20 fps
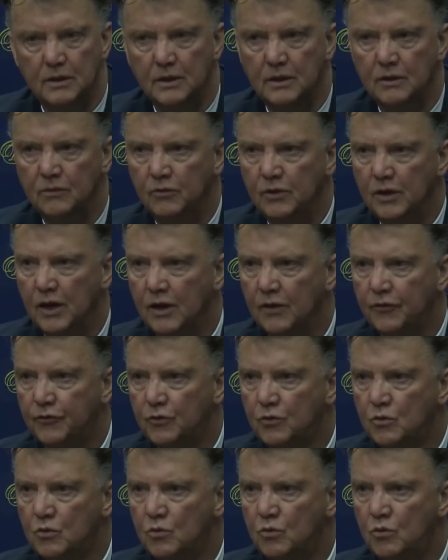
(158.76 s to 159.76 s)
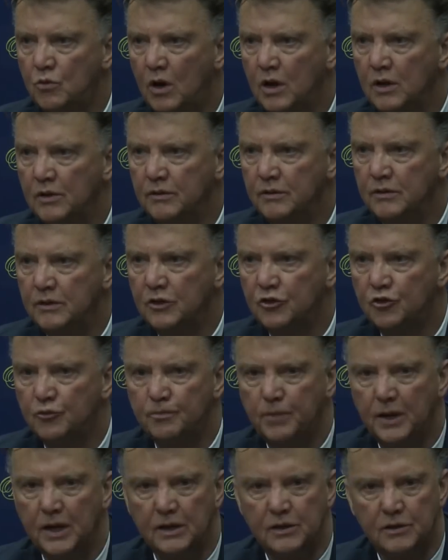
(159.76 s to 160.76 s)
And we have to run the
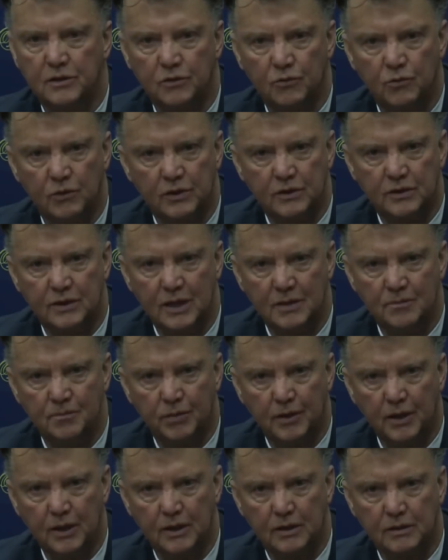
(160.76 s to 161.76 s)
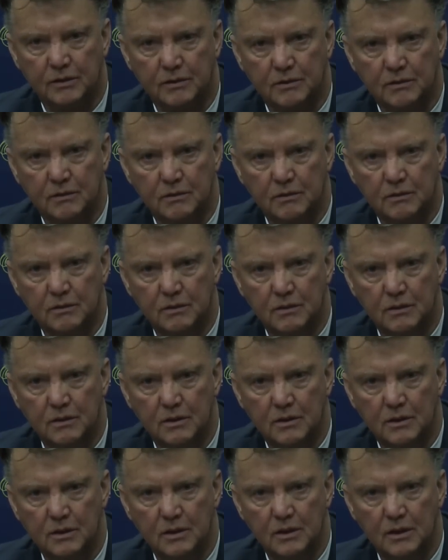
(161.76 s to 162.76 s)
spaces with 10 players.
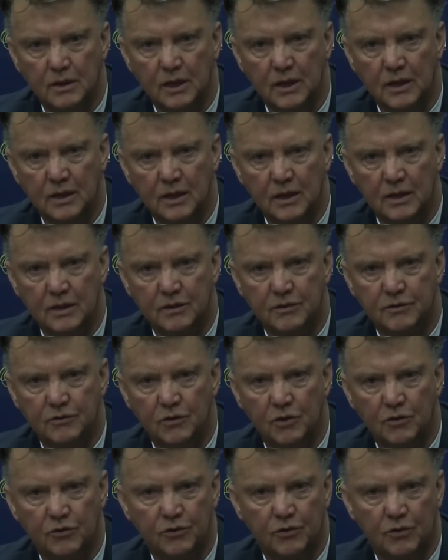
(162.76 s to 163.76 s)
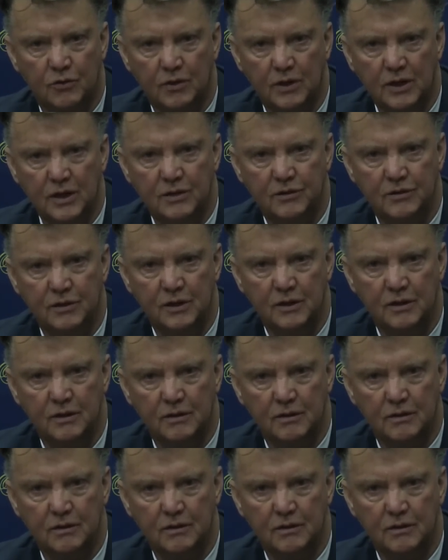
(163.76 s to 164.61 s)
And that is not so easy.